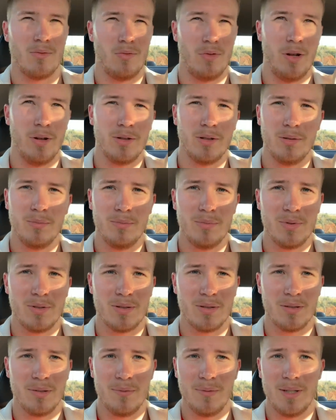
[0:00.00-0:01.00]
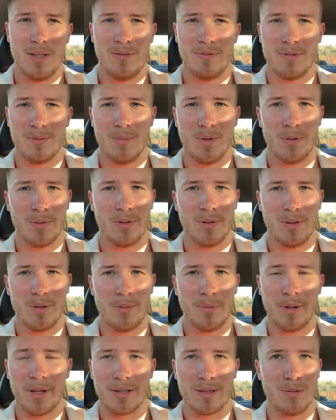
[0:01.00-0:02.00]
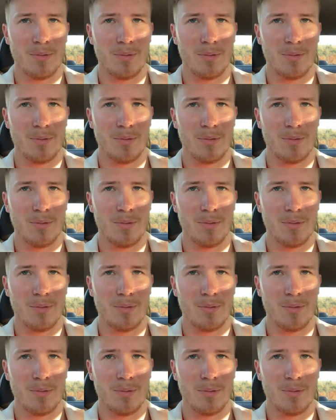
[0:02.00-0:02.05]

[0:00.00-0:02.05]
volumes you need for most of those.